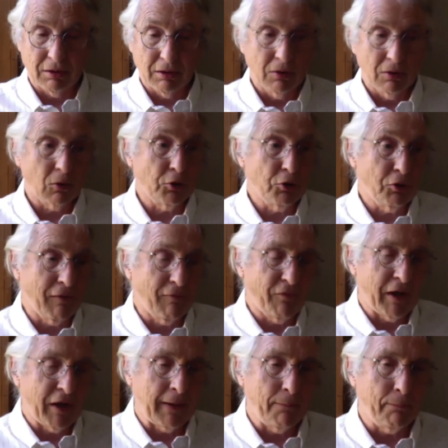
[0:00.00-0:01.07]
or you can
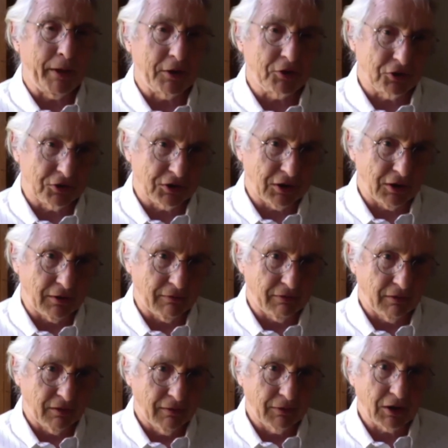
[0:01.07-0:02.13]
find pictures of,
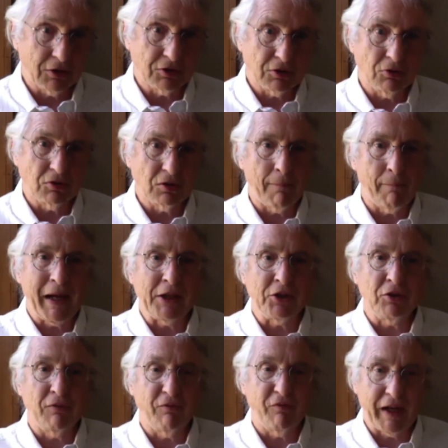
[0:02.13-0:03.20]
because those are
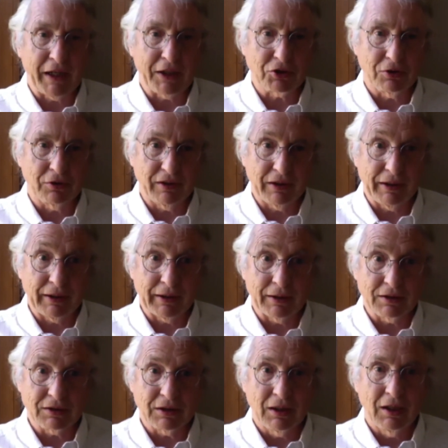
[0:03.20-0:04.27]
manufactured
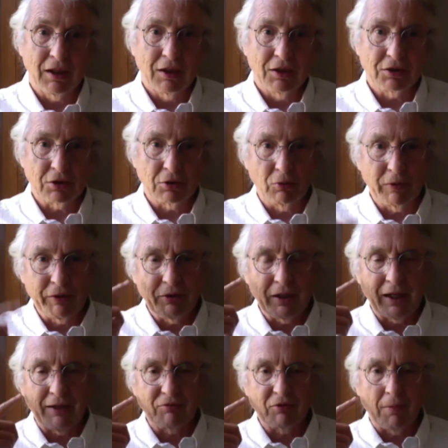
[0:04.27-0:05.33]
things. So we would
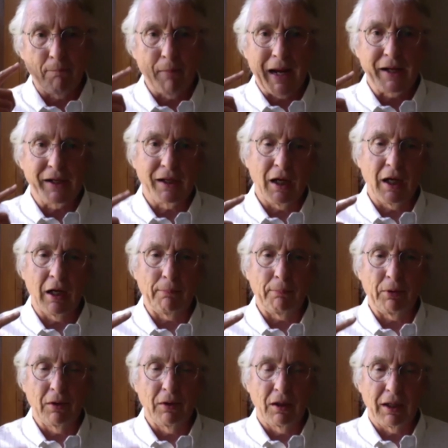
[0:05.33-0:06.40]
have to make up
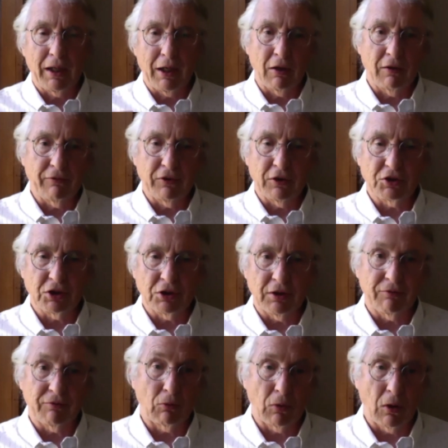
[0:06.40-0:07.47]
our version of
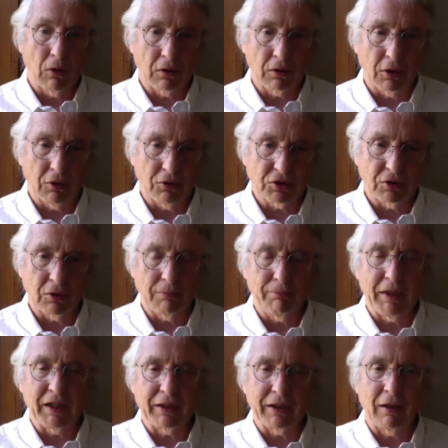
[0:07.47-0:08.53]
a roller coaster,
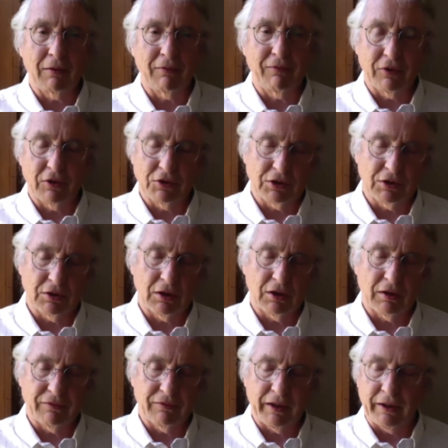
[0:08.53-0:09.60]
make our version
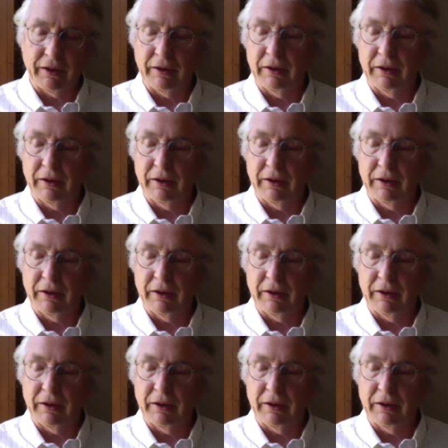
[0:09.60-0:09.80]
of a